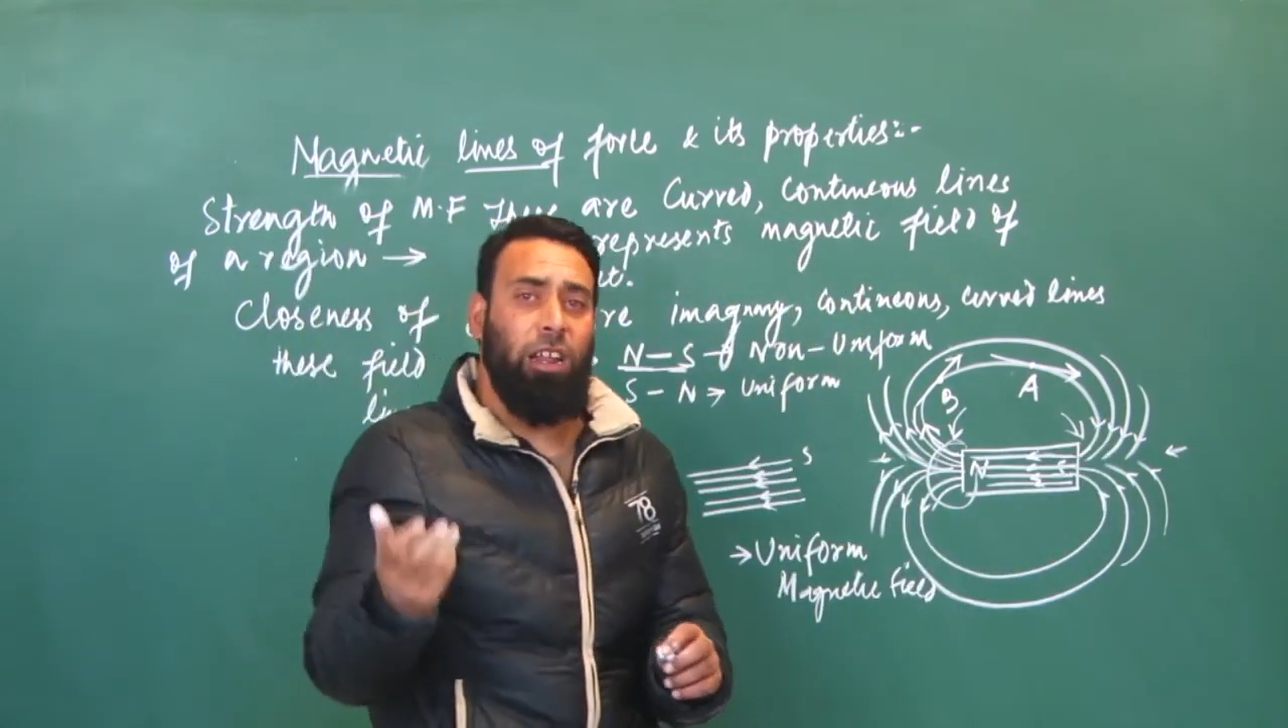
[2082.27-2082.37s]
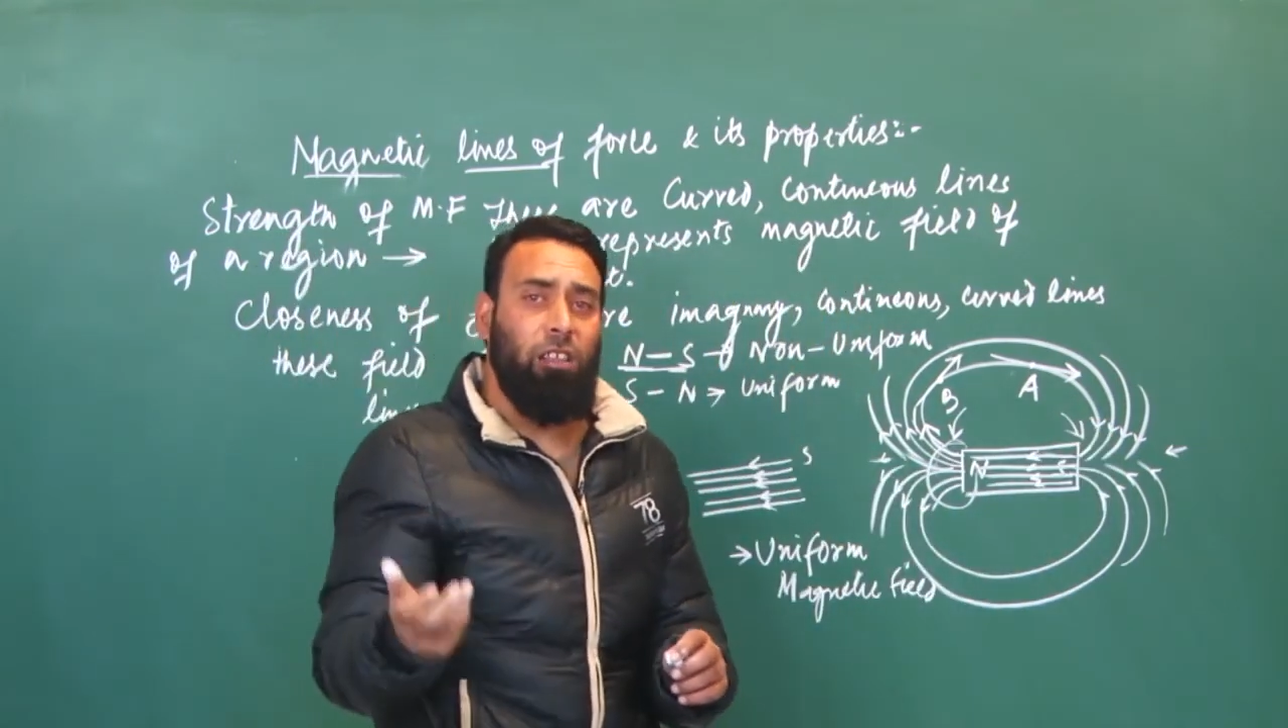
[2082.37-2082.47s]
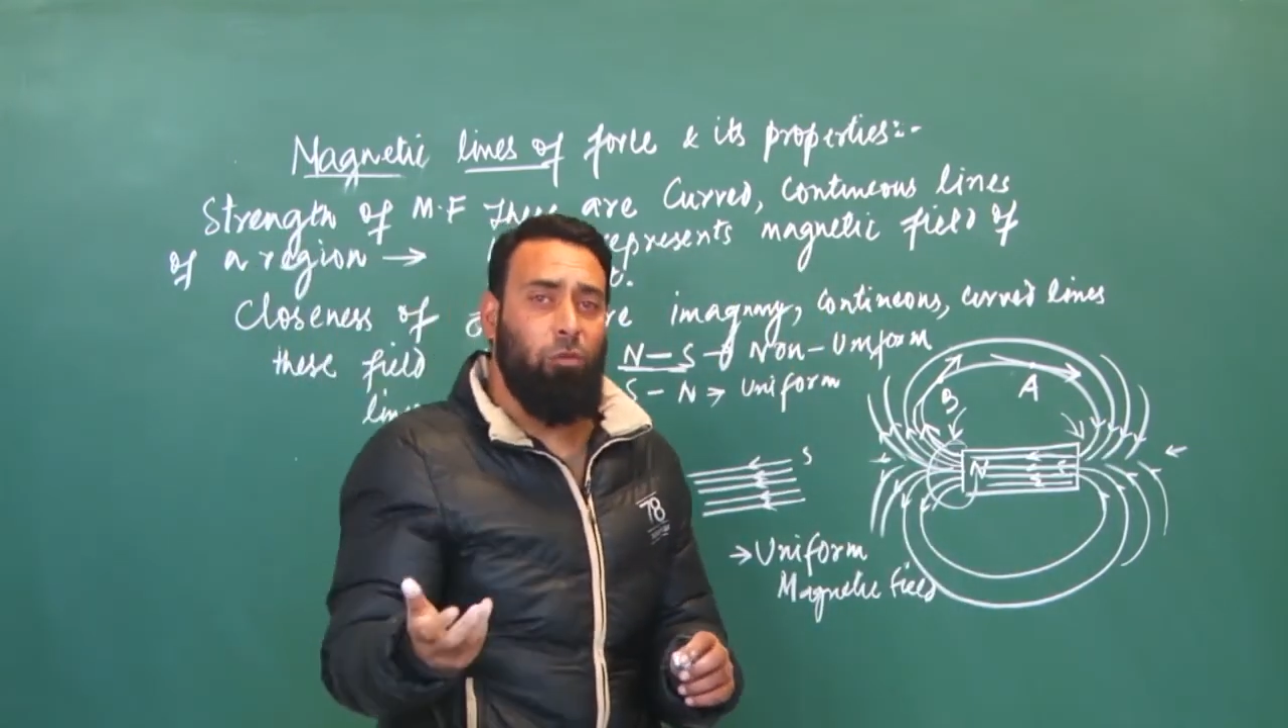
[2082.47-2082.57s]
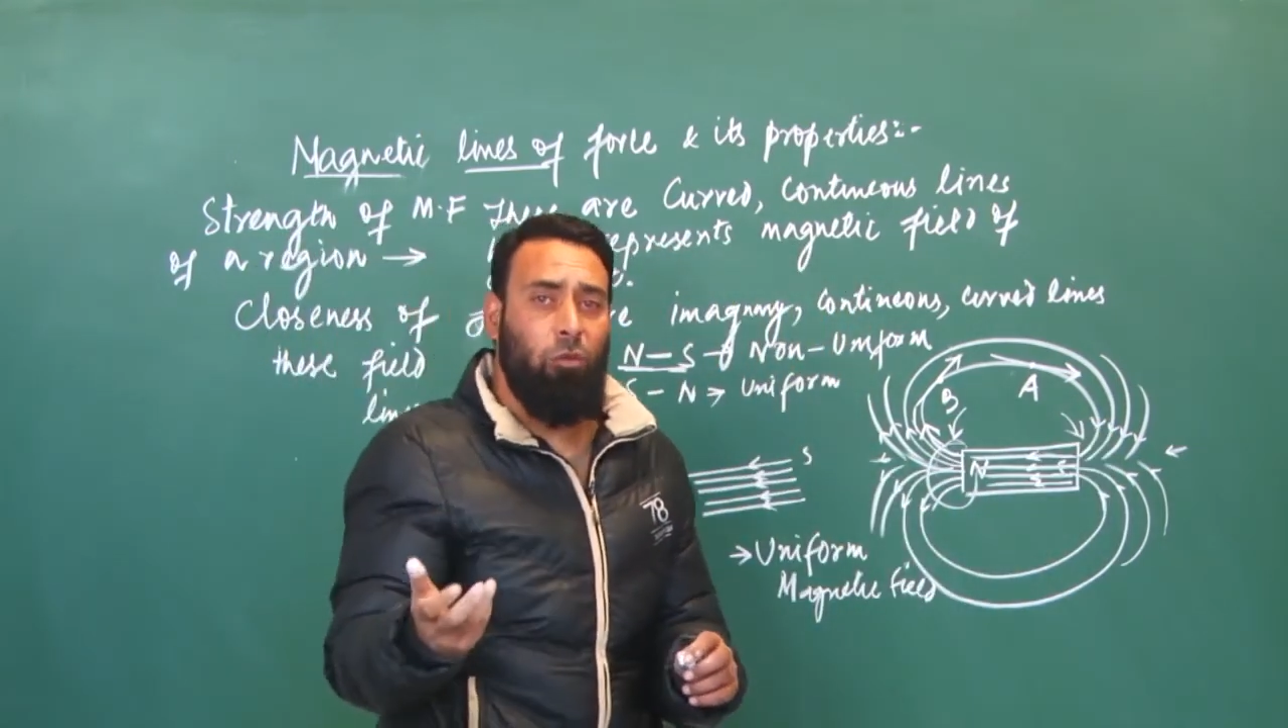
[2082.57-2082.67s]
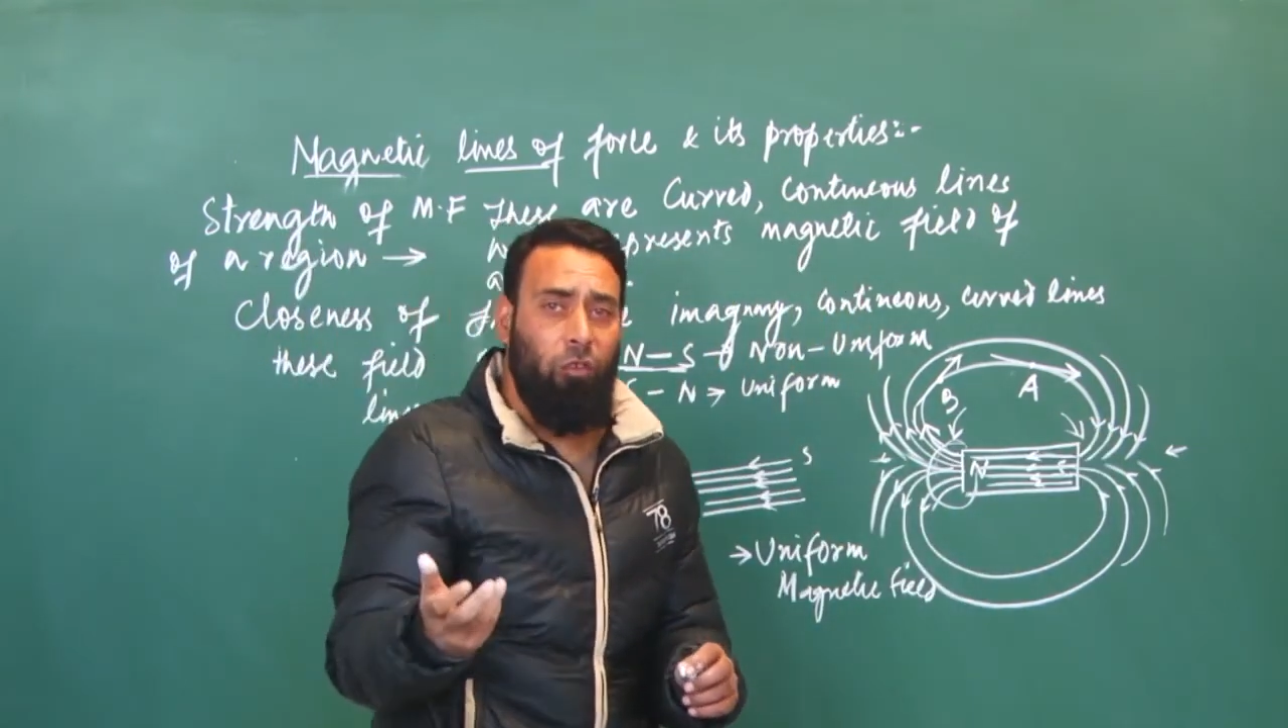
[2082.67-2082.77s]

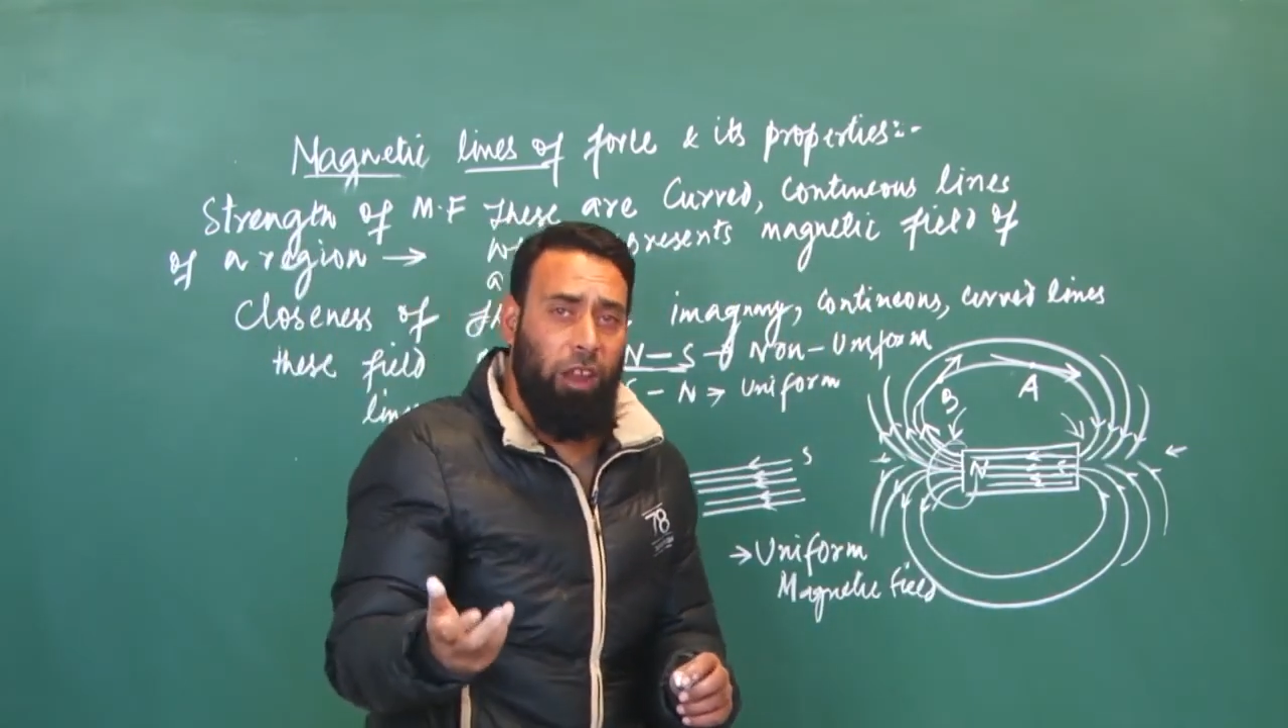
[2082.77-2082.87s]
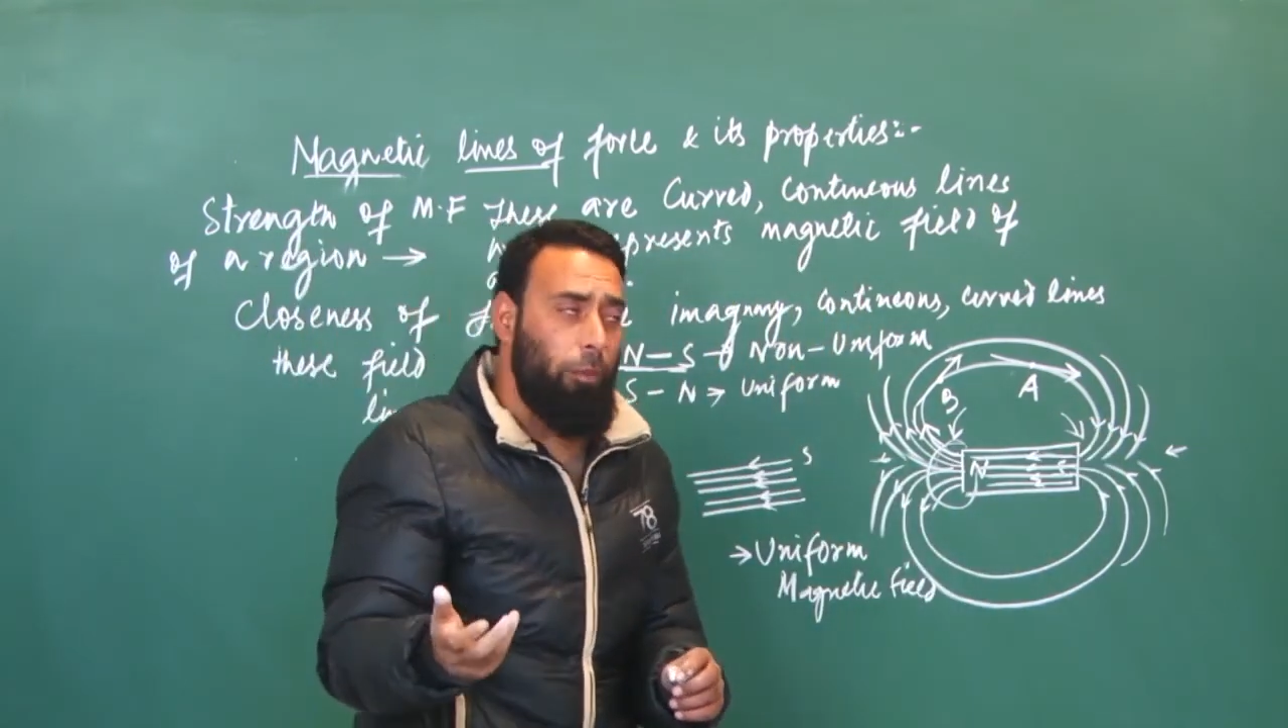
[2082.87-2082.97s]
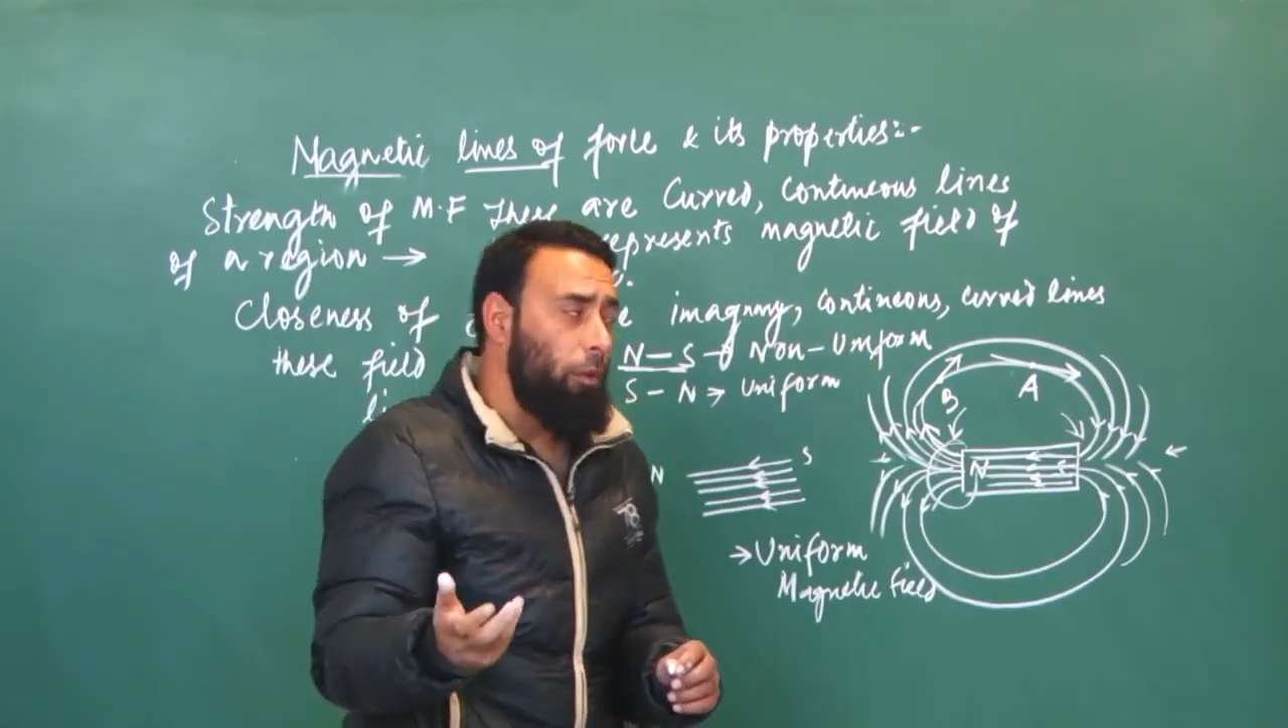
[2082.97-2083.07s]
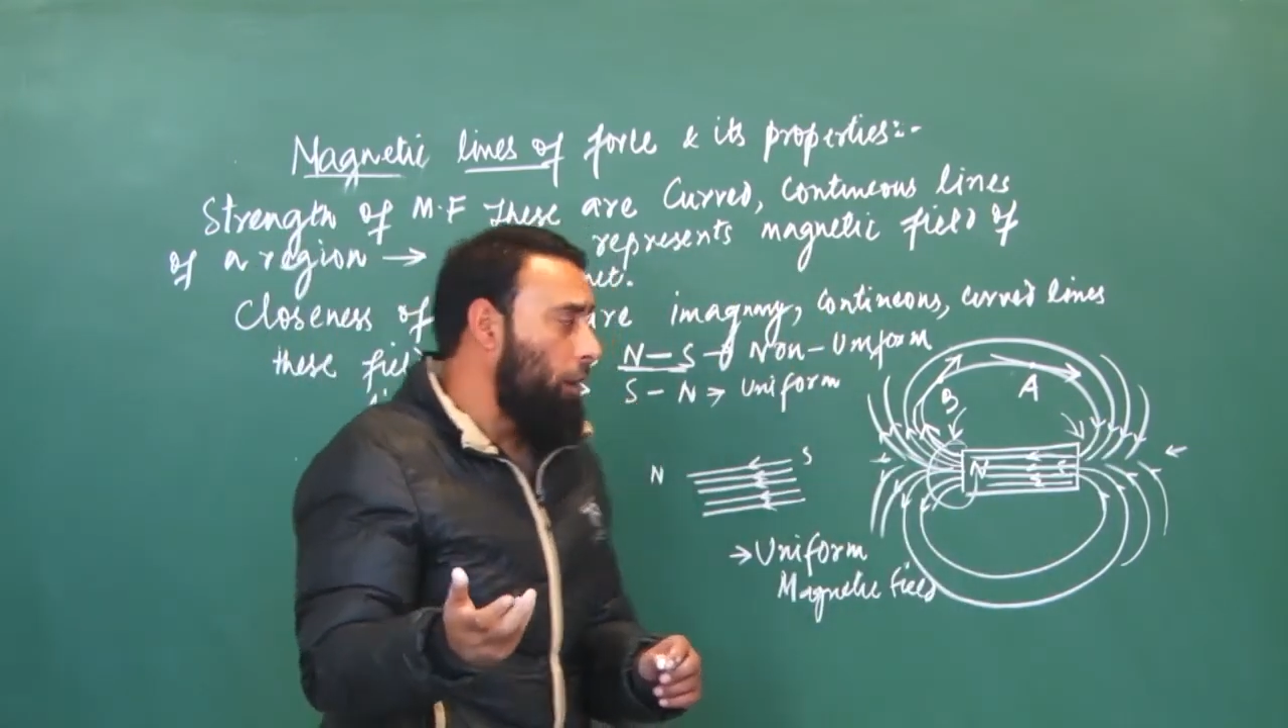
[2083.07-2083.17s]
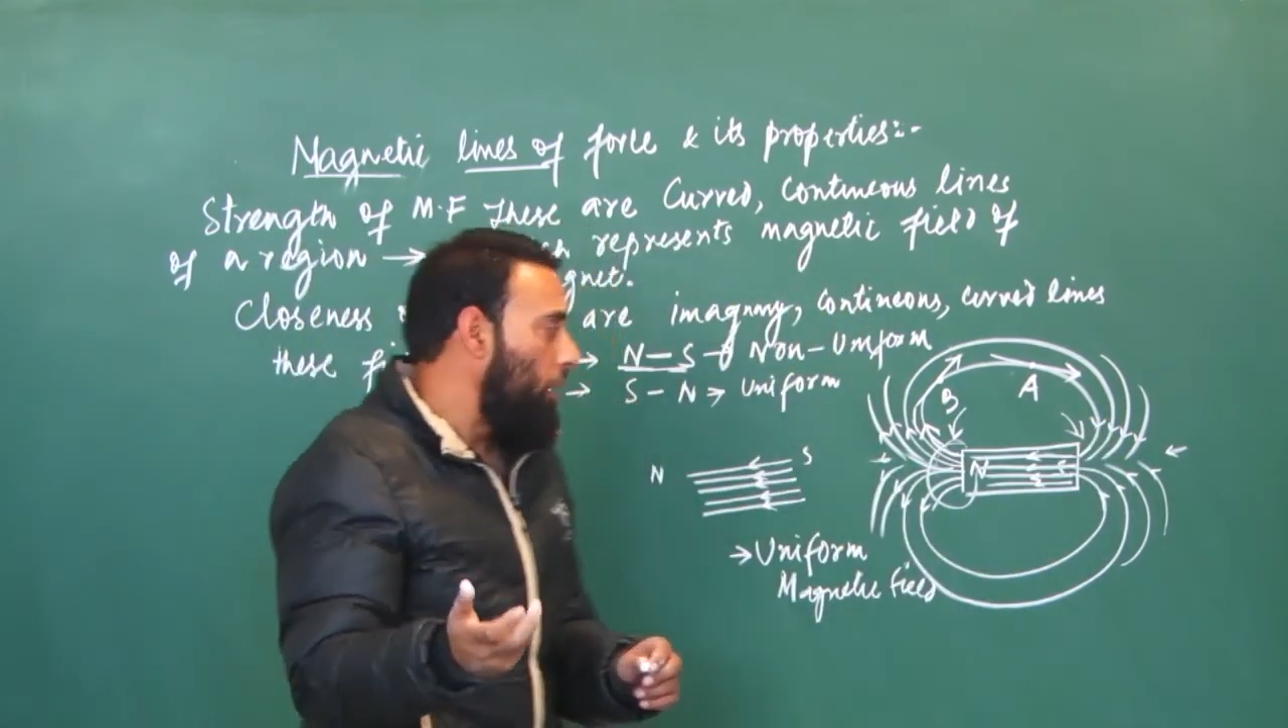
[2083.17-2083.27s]
is very